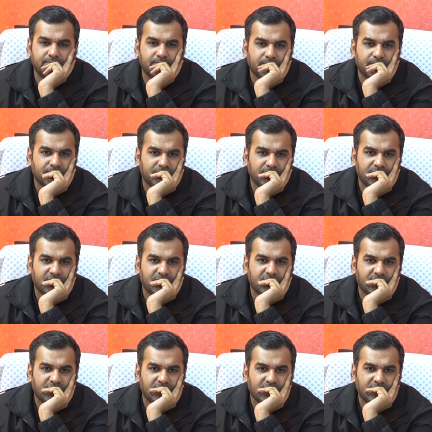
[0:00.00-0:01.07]

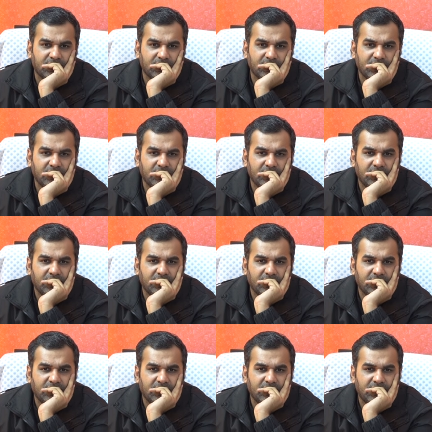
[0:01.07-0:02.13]

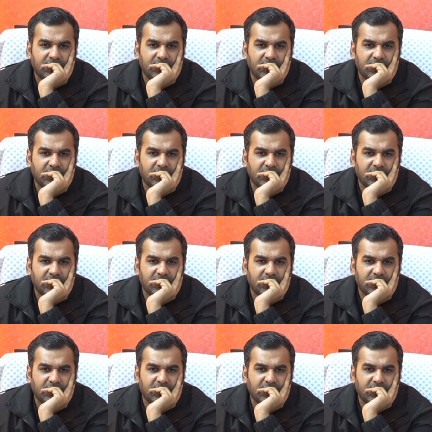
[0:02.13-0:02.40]
(no one is talking)